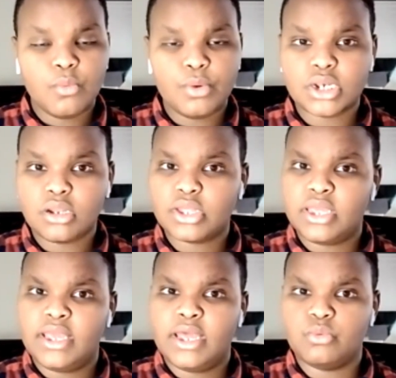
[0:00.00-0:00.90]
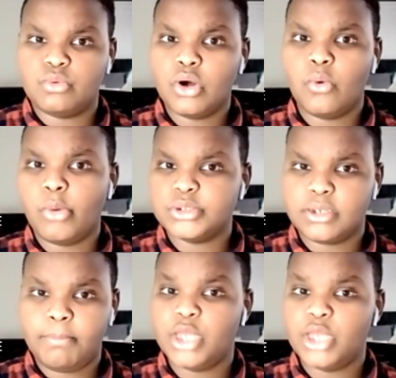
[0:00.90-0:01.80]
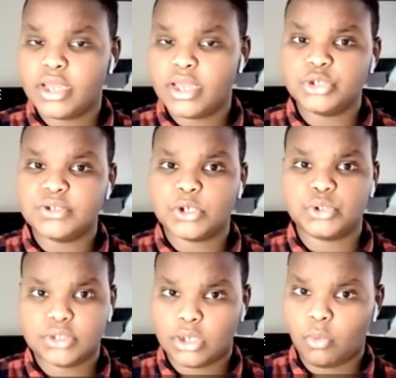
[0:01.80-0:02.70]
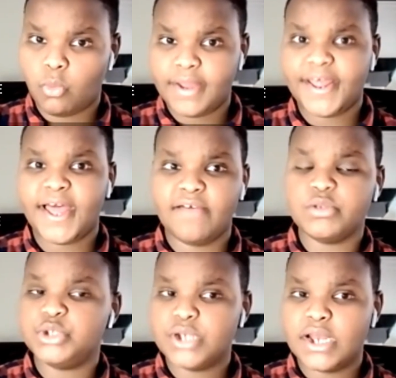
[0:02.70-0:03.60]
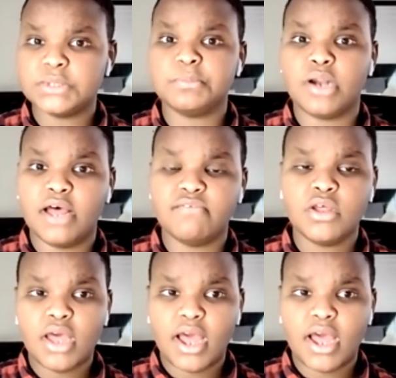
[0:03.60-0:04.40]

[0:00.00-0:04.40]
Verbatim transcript: We started looking at roads, like major intersections like Whyte Ave, Jasper Ave.